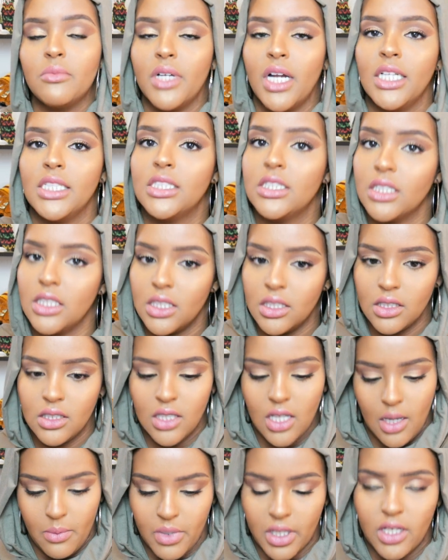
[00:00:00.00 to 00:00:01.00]
but I
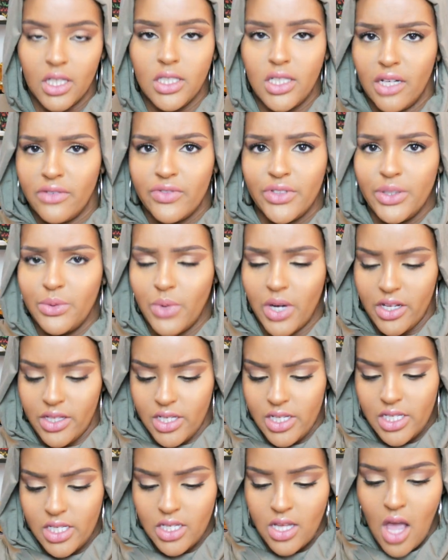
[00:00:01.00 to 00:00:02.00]
still, I'm gonna definitely wear
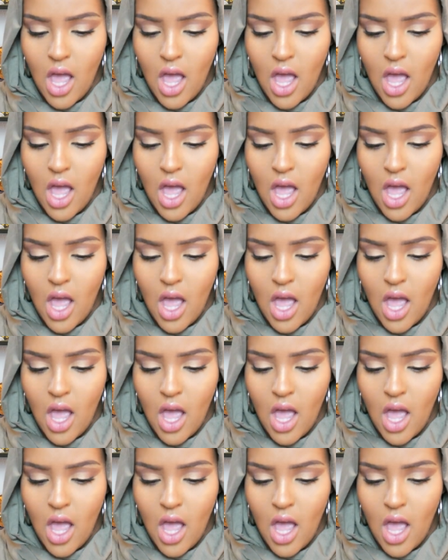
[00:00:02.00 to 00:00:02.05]
this.